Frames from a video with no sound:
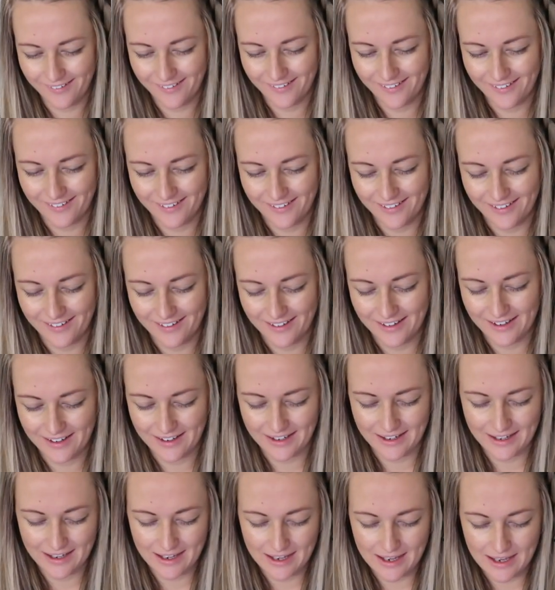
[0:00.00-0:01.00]

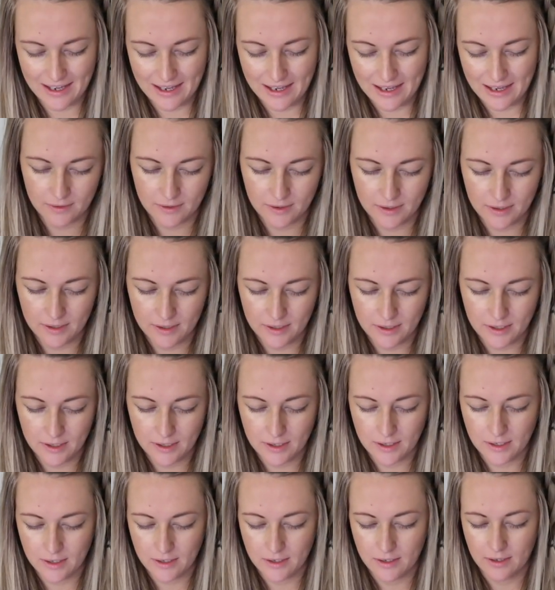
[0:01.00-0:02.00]
(silence)